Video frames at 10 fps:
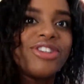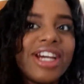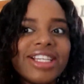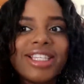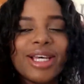
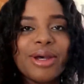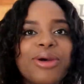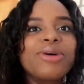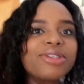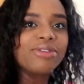dress
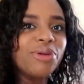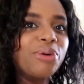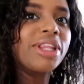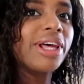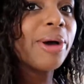because of the
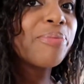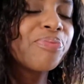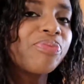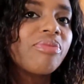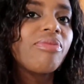weather.
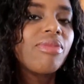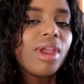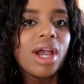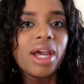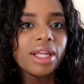
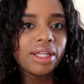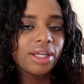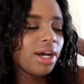And